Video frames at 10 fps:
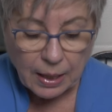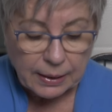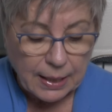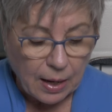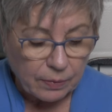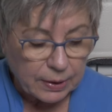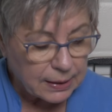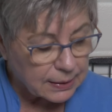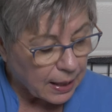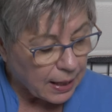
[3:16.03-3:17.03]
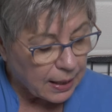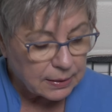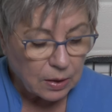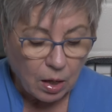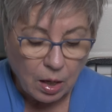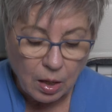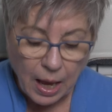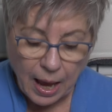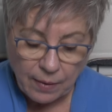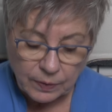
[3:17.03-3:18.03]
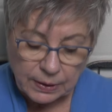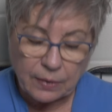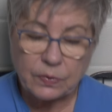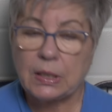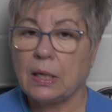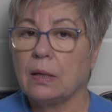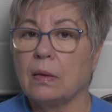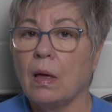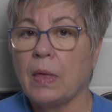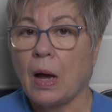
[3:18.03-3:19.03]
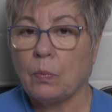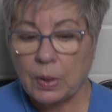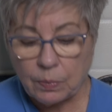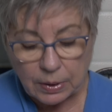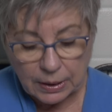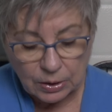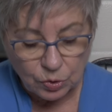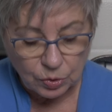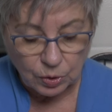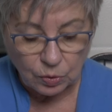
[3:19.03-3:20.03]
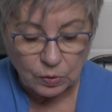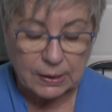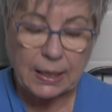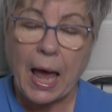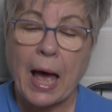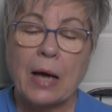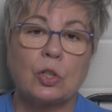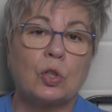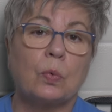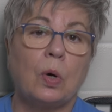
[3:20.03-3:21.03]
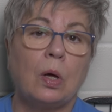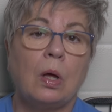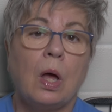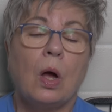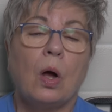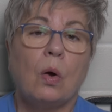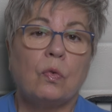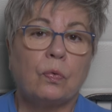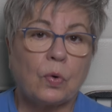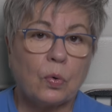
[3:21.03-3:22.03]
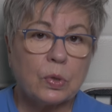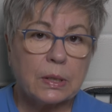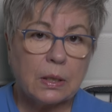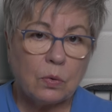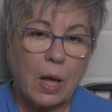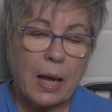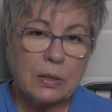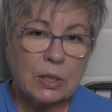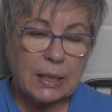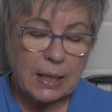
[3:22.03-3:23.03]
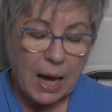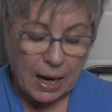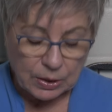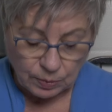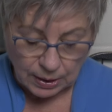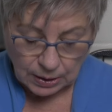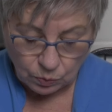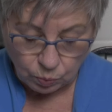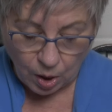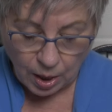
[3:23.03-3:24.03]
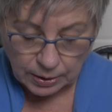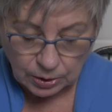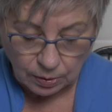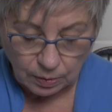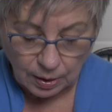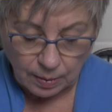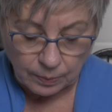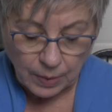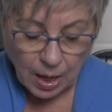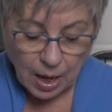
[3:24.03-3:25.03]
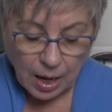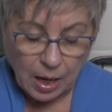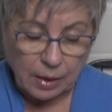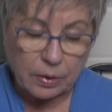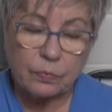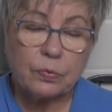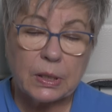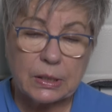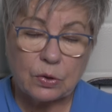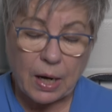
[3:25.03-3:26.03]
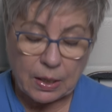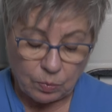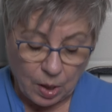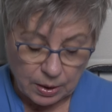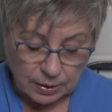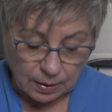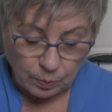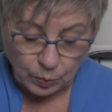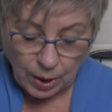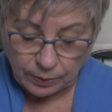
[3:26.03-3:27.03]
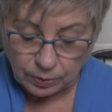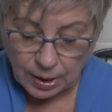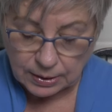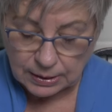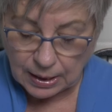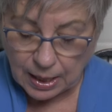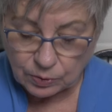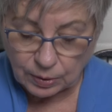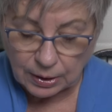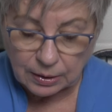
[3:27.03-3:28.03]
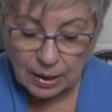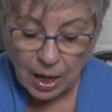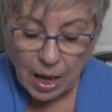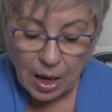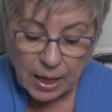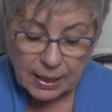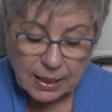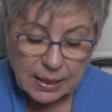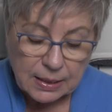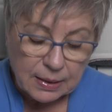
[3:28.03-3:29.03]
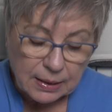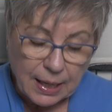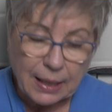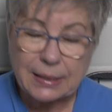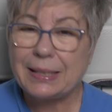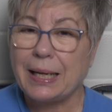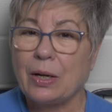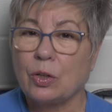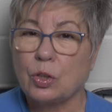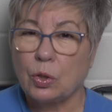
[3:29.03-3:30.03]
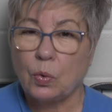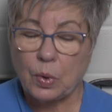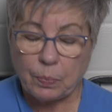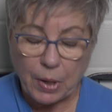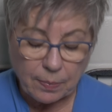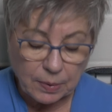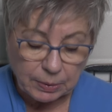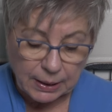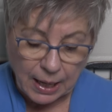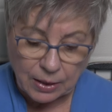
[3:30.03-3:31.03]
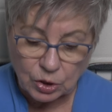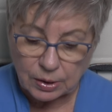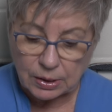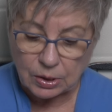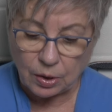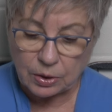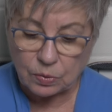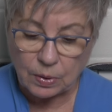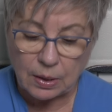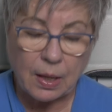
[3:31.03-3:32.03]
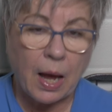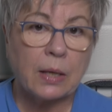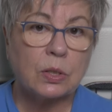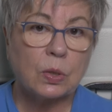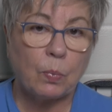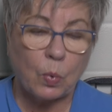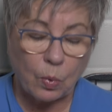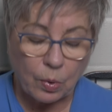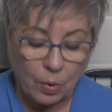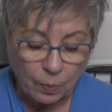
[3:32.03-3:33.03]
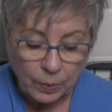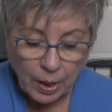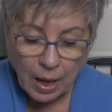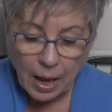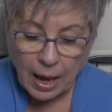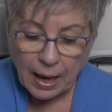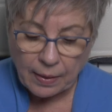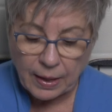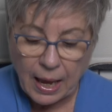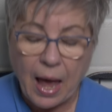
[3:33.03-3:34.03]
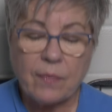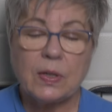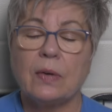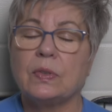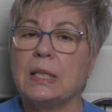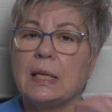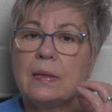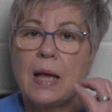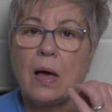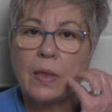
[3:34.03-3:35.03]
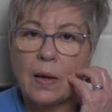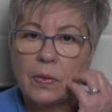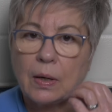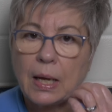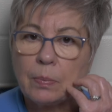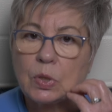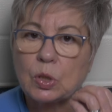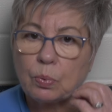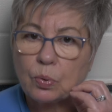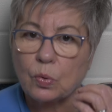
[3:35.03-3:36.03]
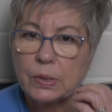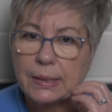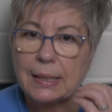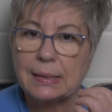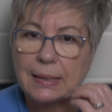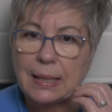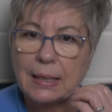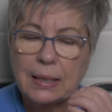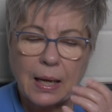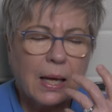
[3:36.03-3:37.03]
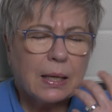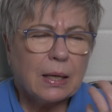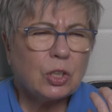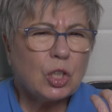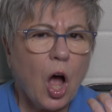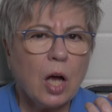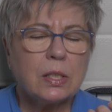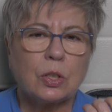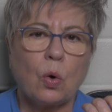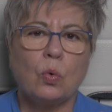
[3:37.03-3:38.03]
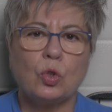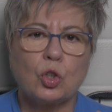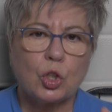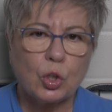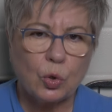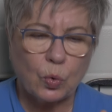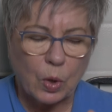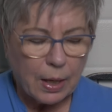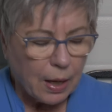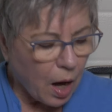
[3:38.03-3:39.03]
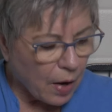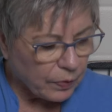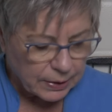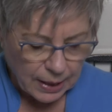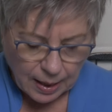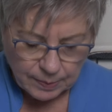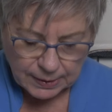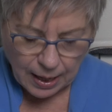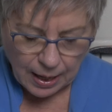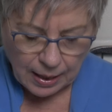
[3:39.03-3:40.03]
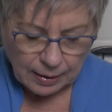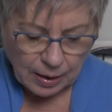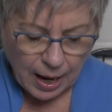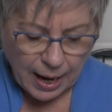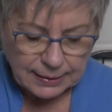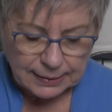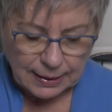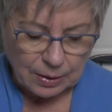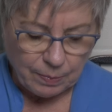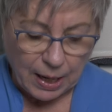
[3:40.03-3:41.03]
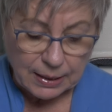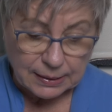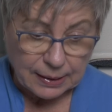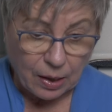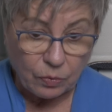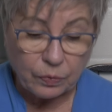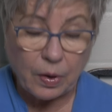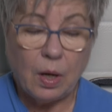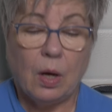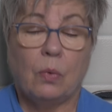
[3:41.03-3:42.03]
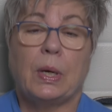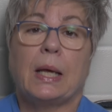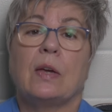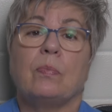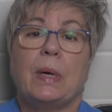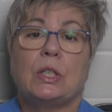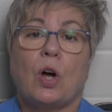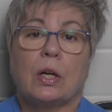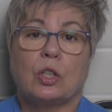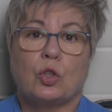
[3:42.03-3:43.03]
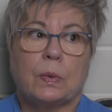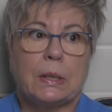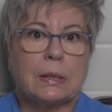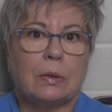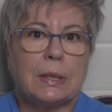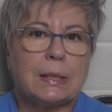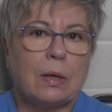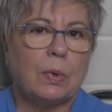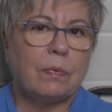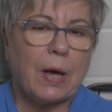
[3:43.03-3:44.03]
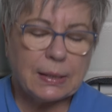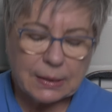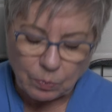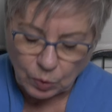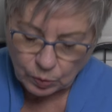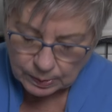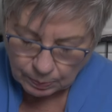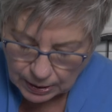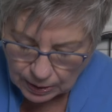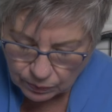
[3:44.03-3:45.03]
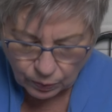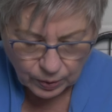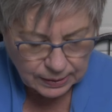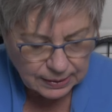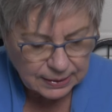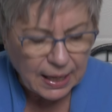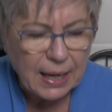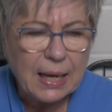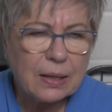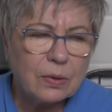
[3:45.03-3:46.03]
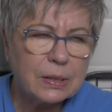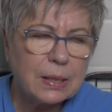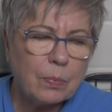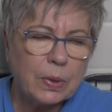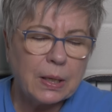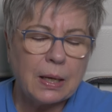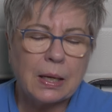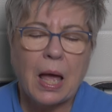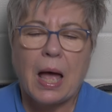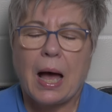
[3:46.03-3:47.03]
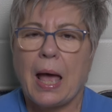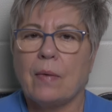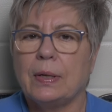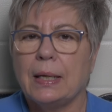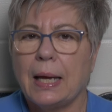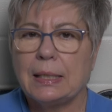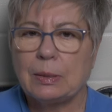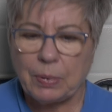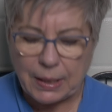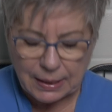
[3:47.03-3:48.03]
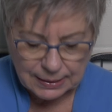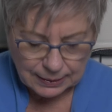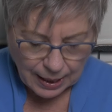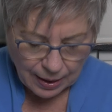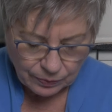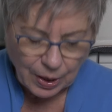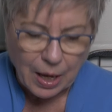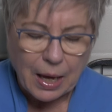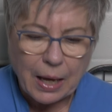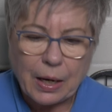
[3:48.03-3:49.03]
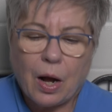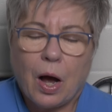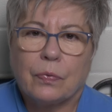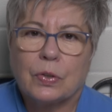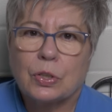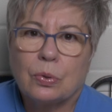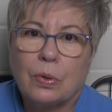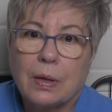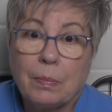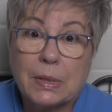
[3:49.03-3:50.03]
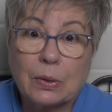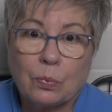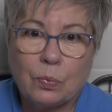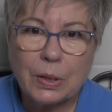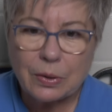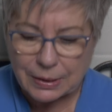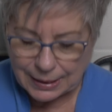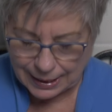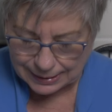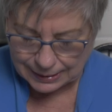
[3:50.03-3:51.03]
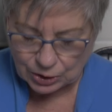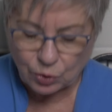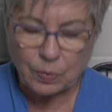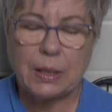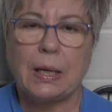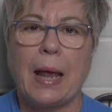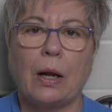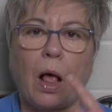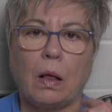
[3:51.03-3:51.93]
Now these guys all have enough teeth that we will introduce the actual frozen and dehydrated raw to them, the freeze-dried raw to them rather, not dehydrated, in the next day or 2. We'll probably actually start doing that tomorrow. They have enough teeth now that they're able to process it. Now, dogs don't chew. Oftentimes I say to myself when I give my dog a treat, so let's say we've had some roast beef or a steak or something, I have a nice piece left and I offer to them as a real tasty treat and